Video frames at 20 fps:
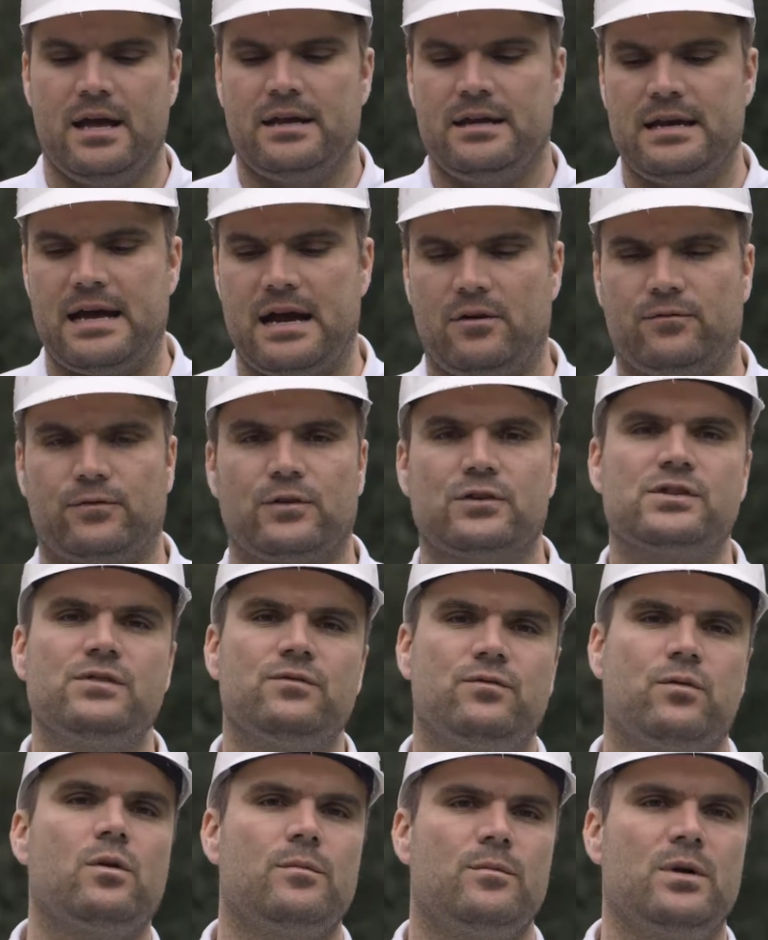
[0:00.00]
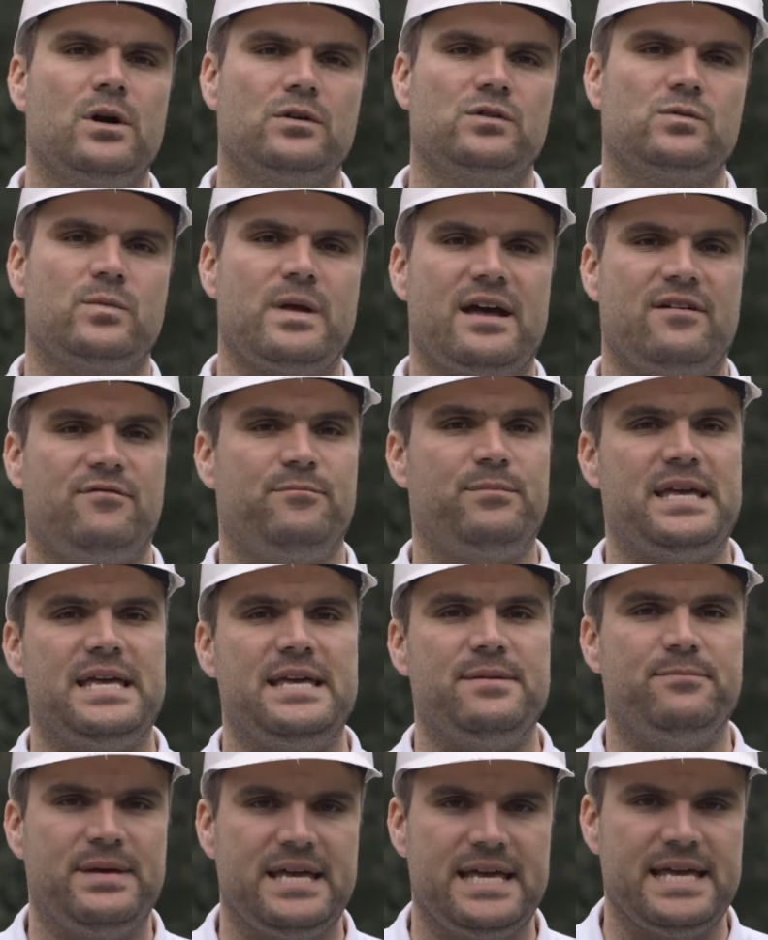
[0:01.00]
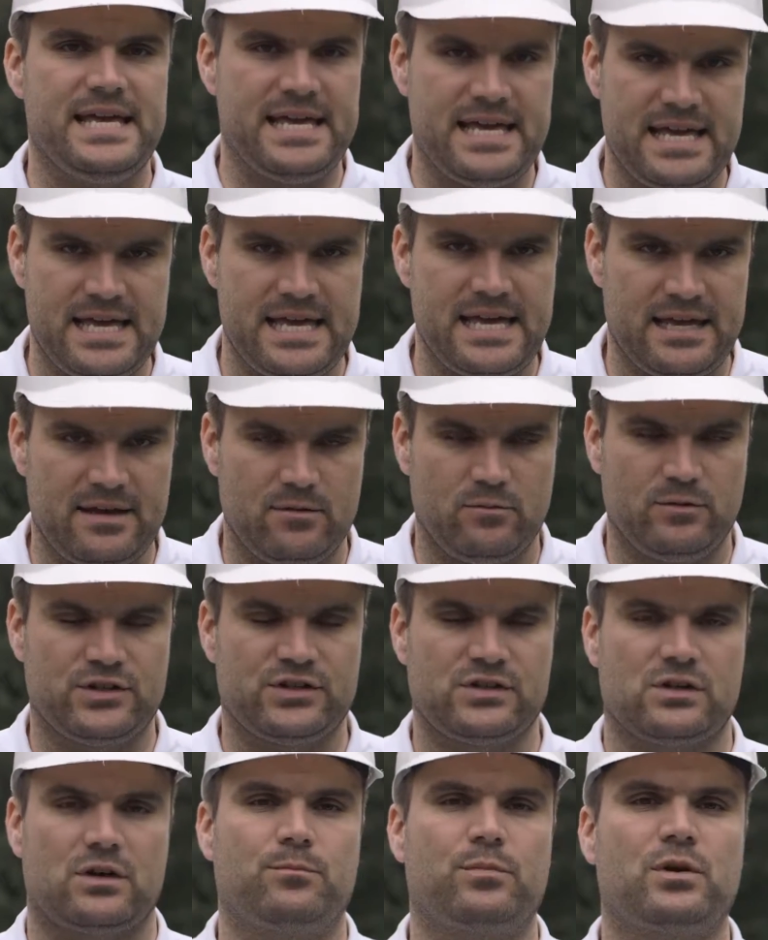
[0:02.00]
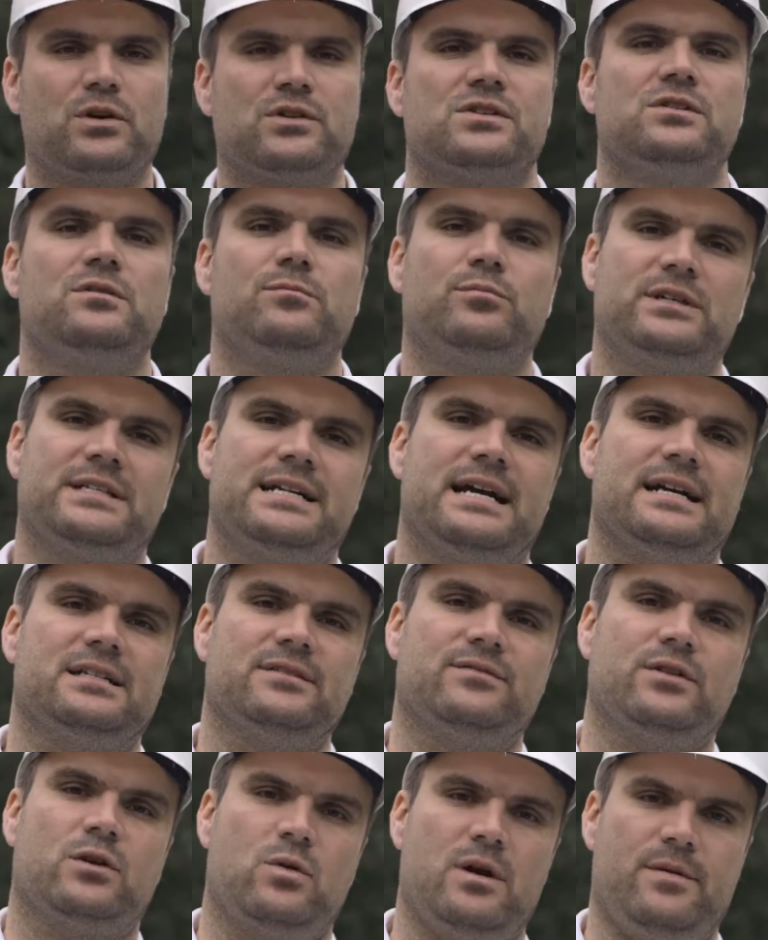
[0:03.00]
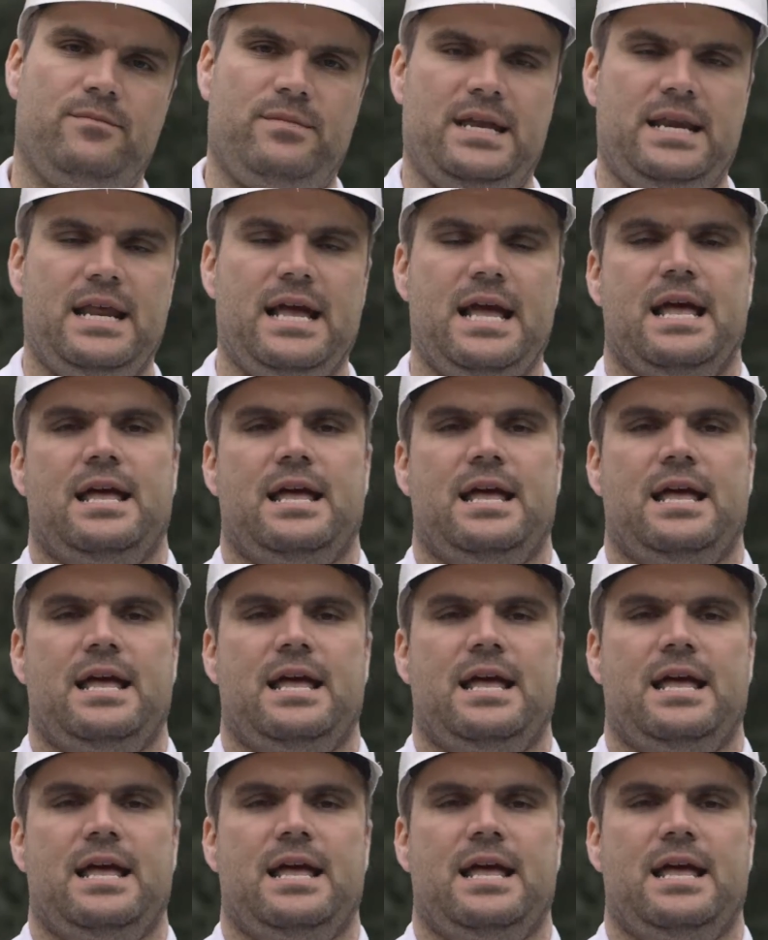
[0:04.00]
Now, first and foremost, we have PPE, which is our personal protective equipment.